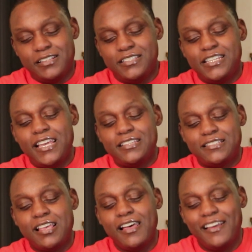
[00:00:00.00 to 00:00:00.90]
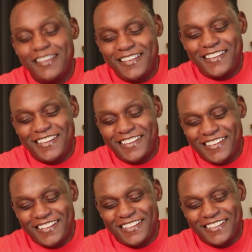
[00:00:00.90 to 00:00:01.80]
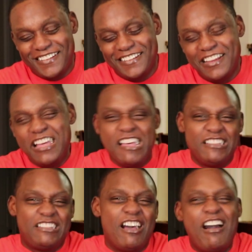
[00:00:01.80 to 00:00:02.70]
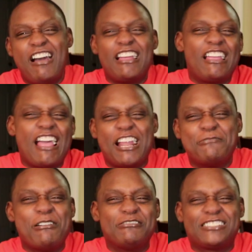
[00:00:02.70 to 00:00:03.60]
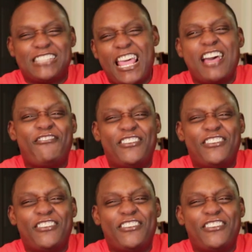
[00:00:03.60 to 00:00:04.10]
Jess, Target got them on sale